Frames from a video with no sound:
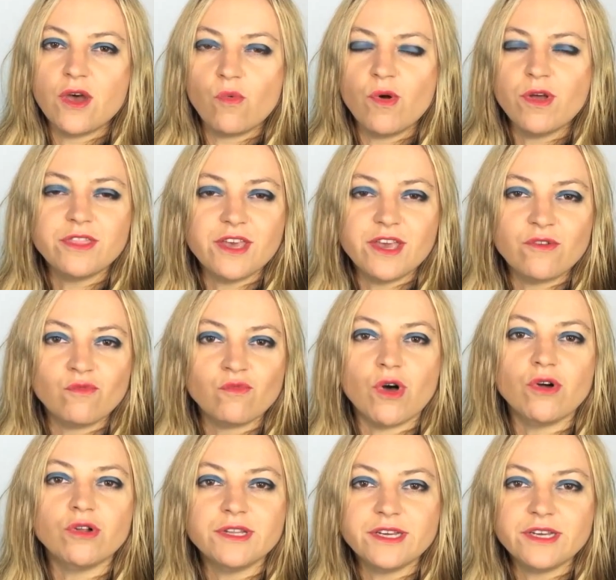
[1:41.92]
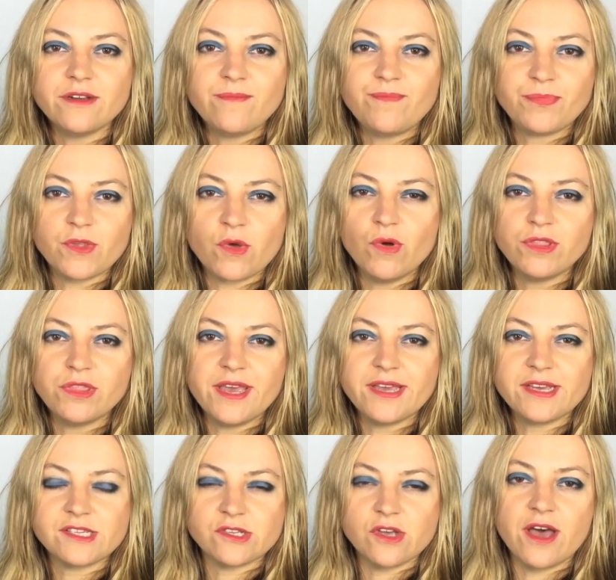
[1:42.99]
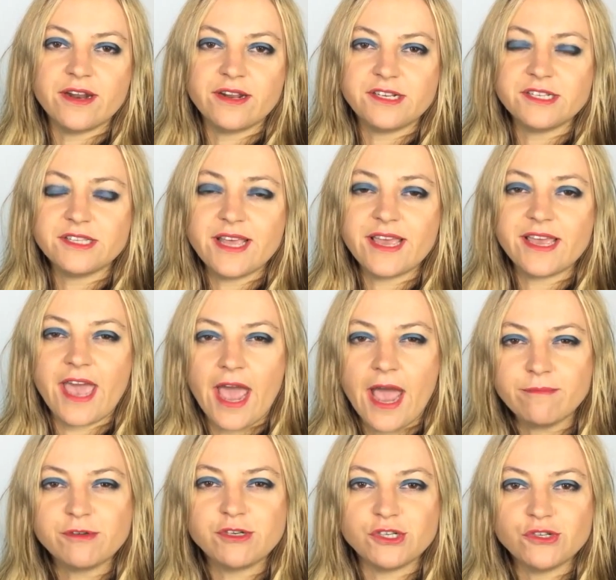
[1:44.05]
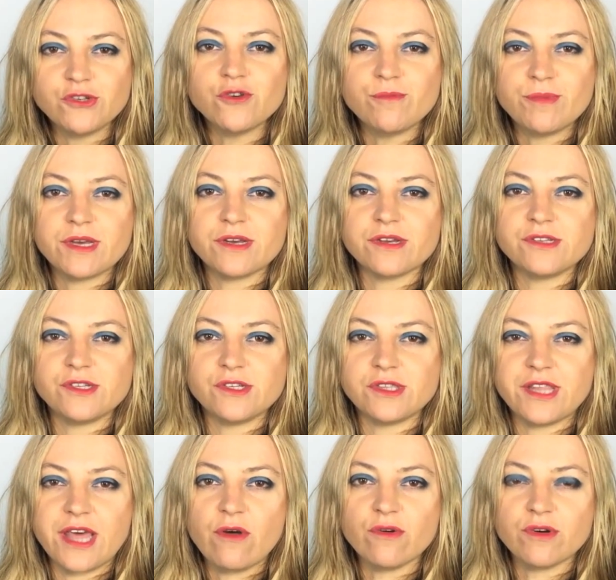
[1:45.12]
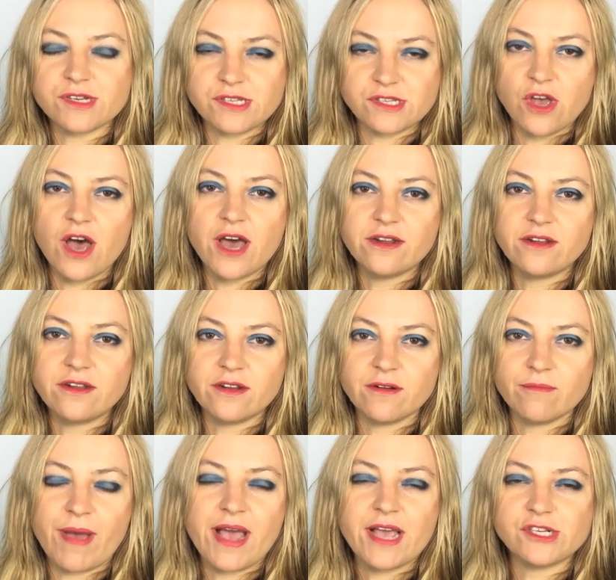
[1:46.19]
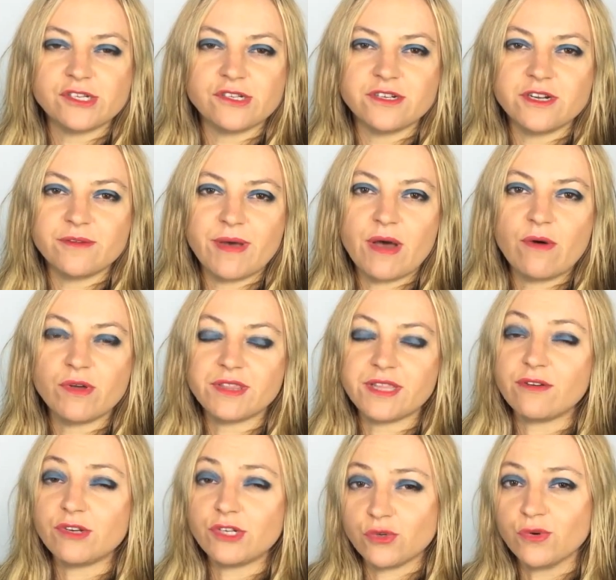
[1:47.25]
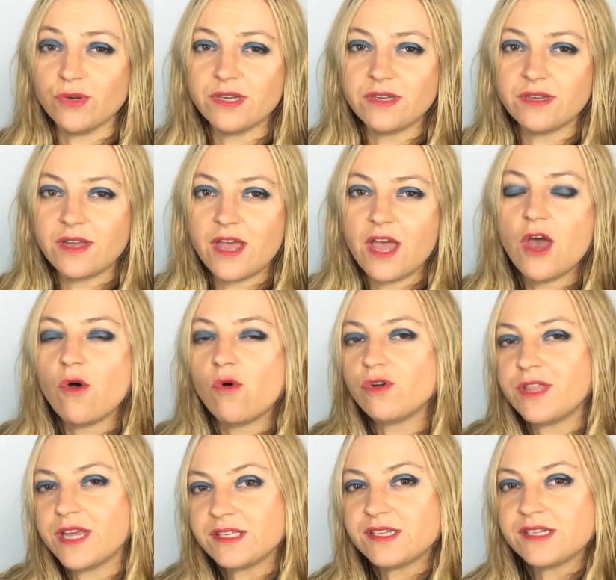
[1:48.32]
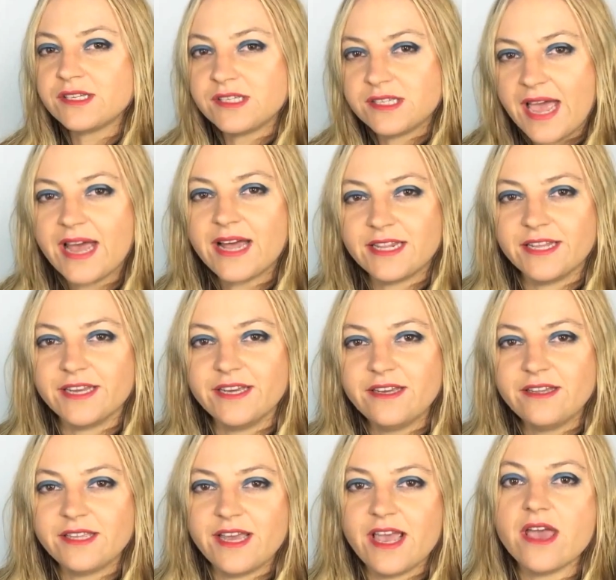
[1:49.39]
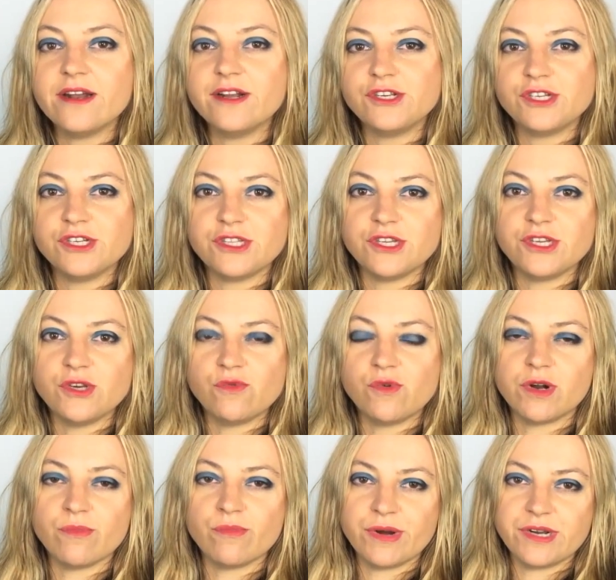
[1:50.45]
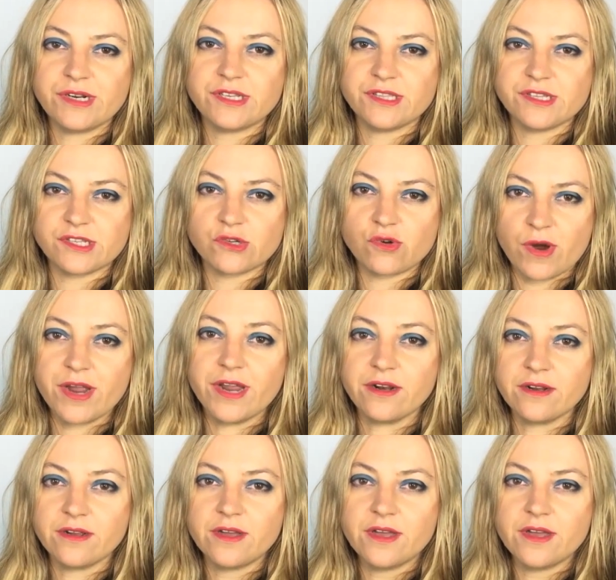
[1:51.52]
Weren't they enrolling? Weren't they excited? Didn't they capture you because they were excited and passionate about what they were doing? Well, that's exactly the energy that you want to bring to the screen.